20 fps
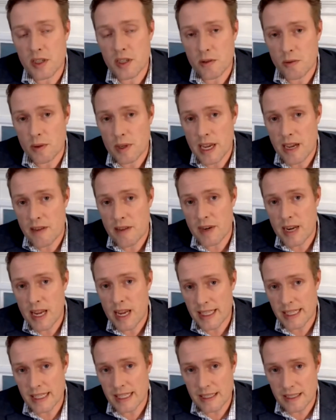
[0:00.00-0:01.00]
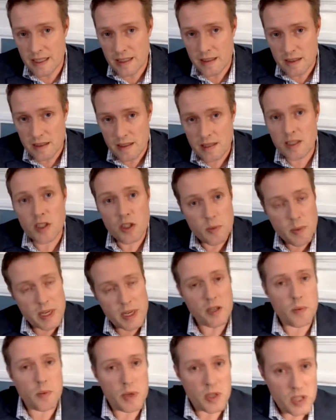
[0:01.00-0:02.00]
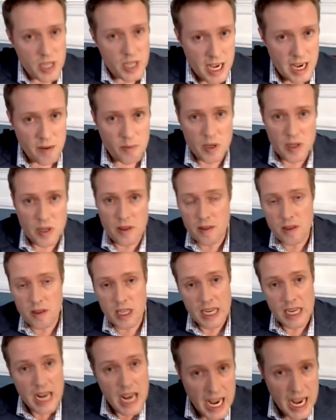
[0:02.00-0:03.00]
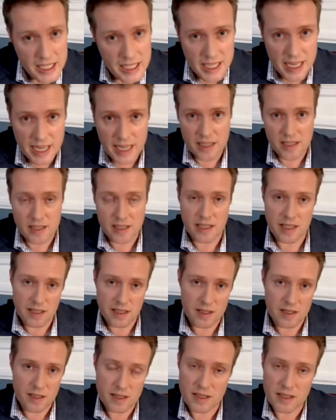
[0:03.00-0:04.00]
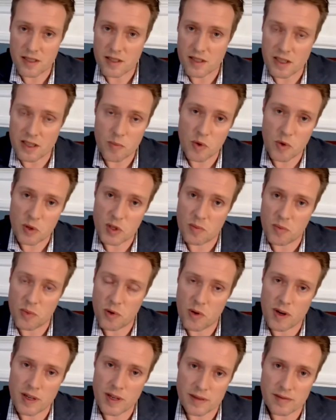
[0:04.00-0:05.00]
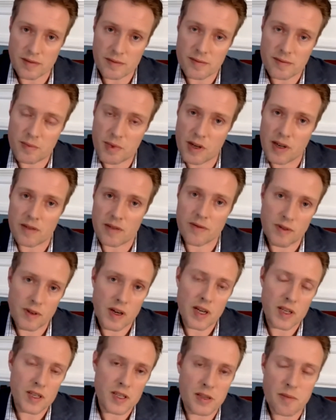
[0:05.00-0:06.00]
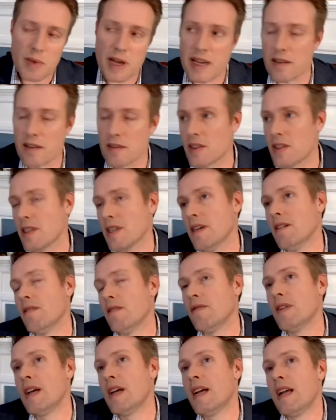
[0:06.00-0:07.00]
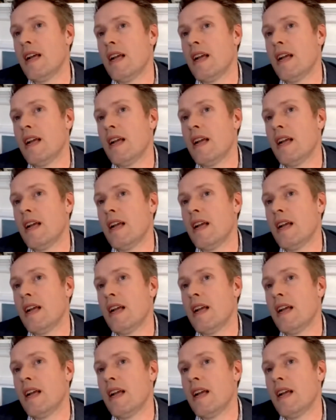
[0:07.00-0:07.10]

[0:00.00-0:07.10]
So we haven't had to spend as much time with the context as as the most important part for us, the battle itself.